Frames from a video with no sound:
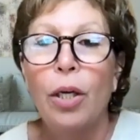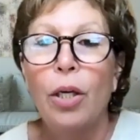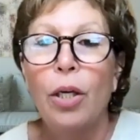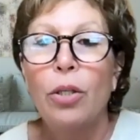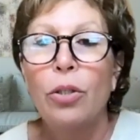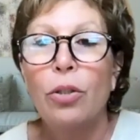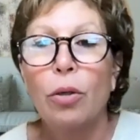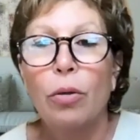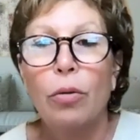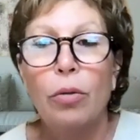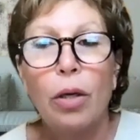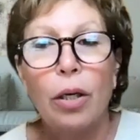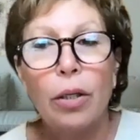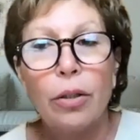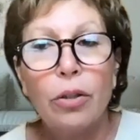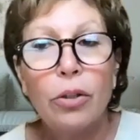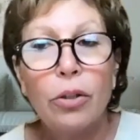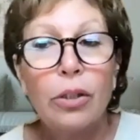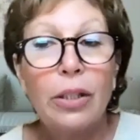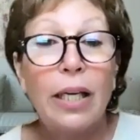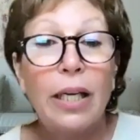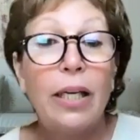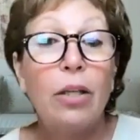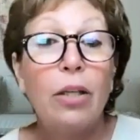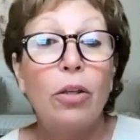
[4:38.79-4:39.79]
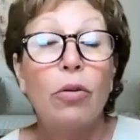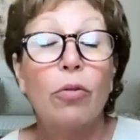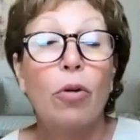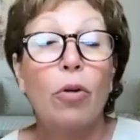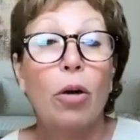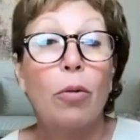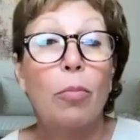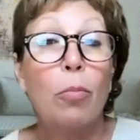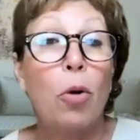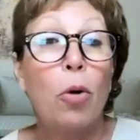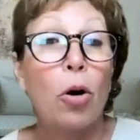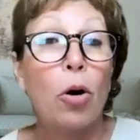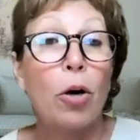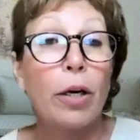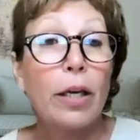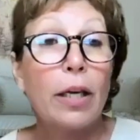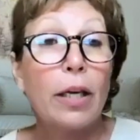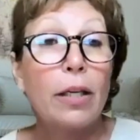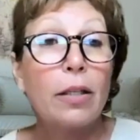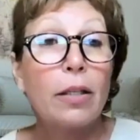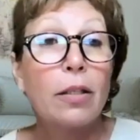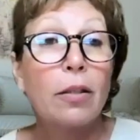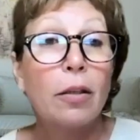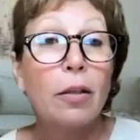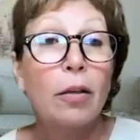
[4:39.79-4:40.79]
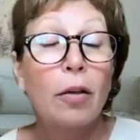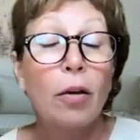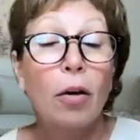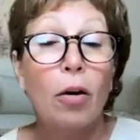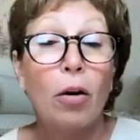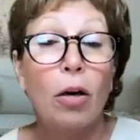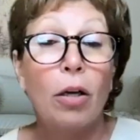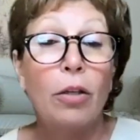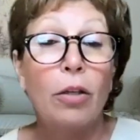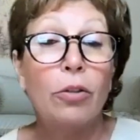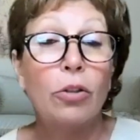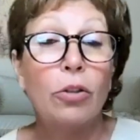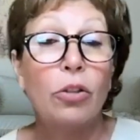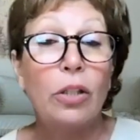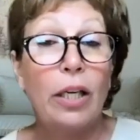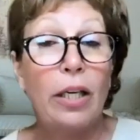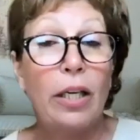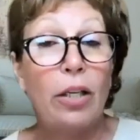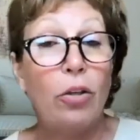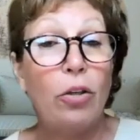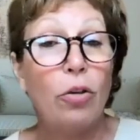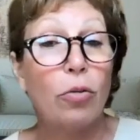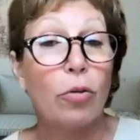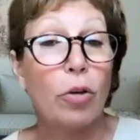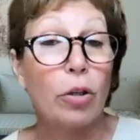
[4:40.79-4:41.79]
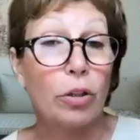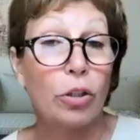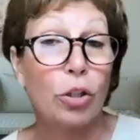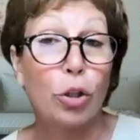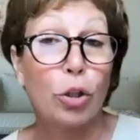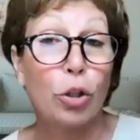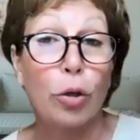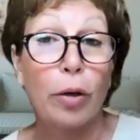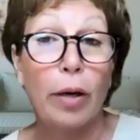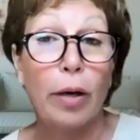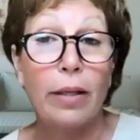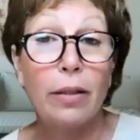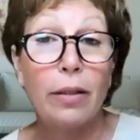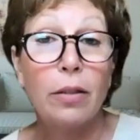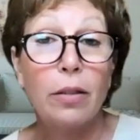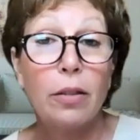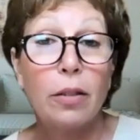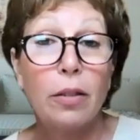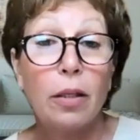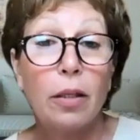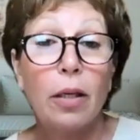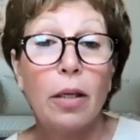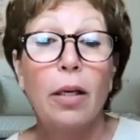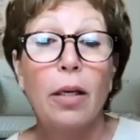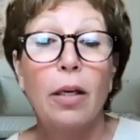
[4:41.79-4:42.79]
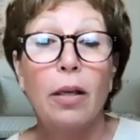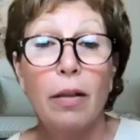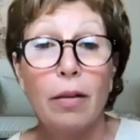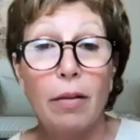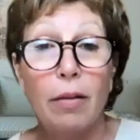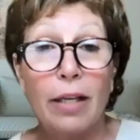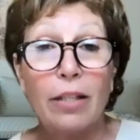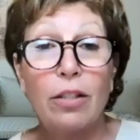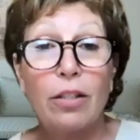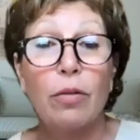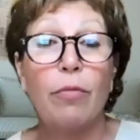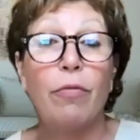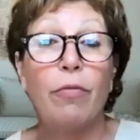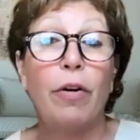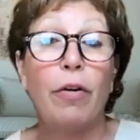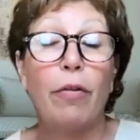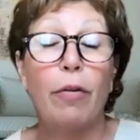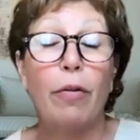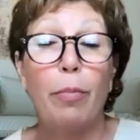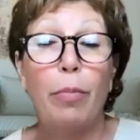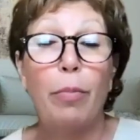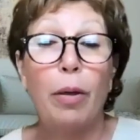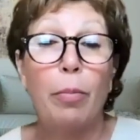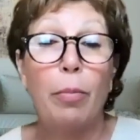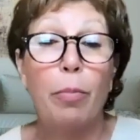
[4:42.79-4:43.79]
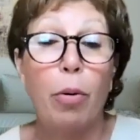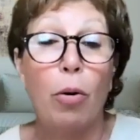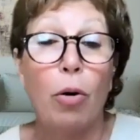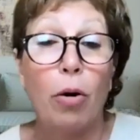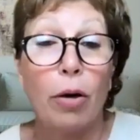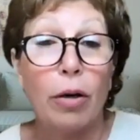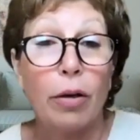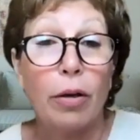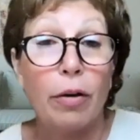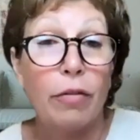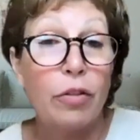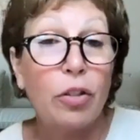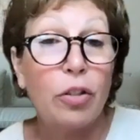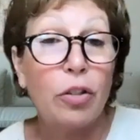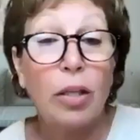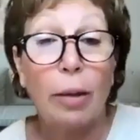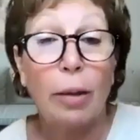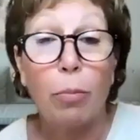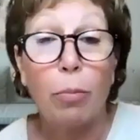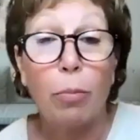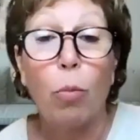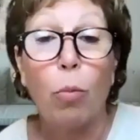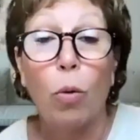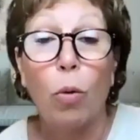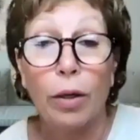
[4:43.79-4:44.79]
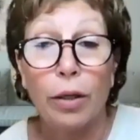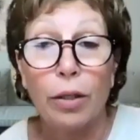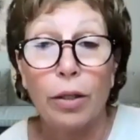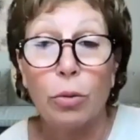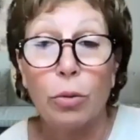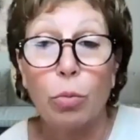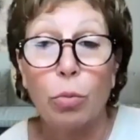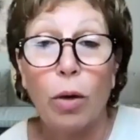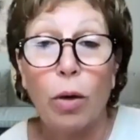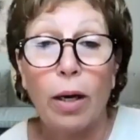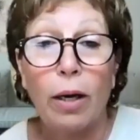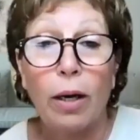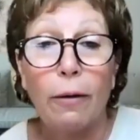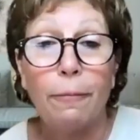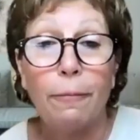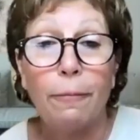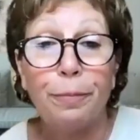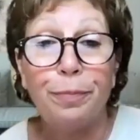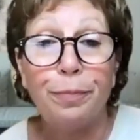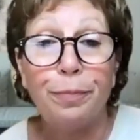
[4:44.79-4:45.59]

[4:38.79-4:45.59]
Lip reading: So understanding your art market, understanding your art trends, that's a very big part of step one as well.